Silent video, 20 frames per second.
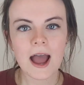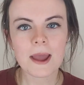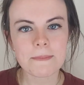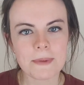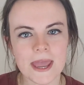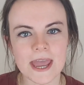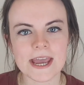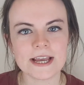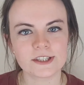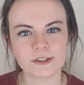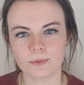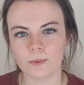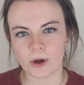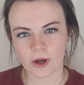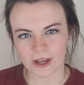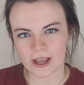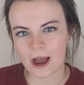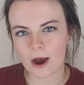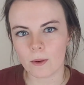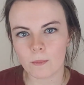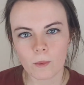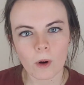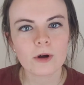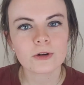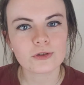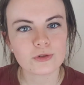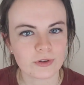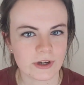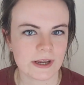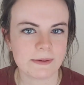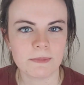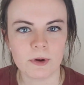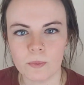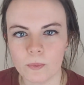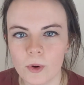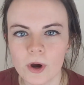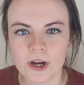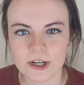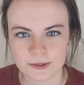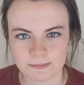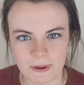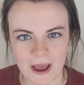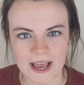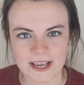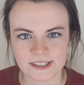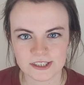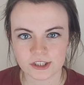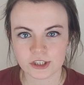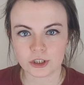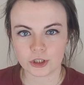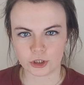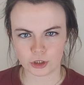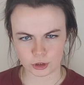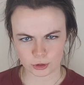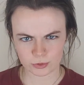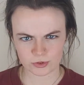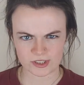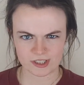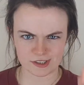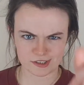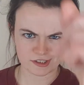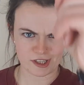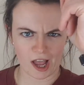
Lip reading: I'm here to work out what treatment works best using